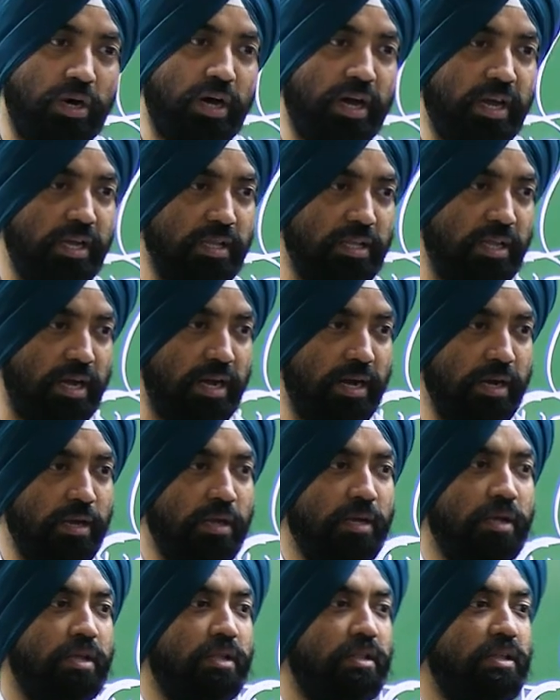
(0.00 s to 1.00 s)
high
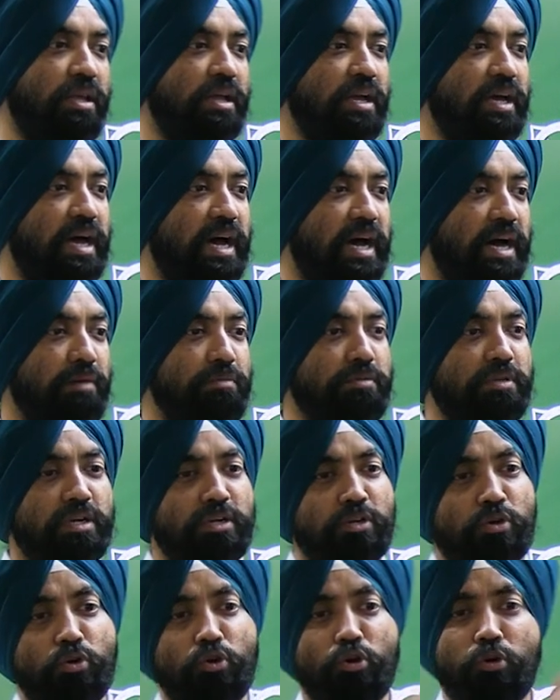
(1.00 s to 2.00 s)
that they have
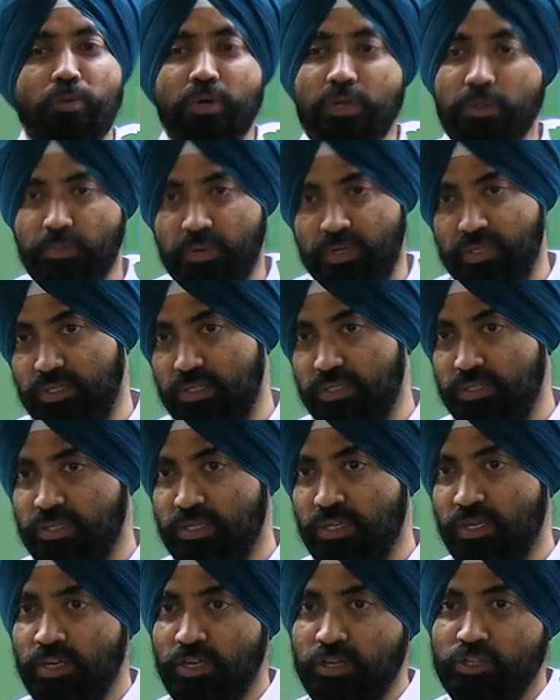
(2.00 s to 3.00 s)
that global
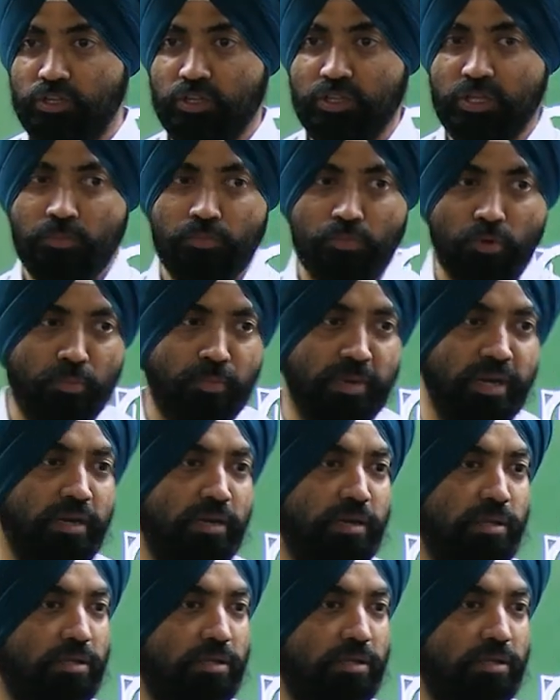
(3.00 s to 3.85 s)
presence. So the moment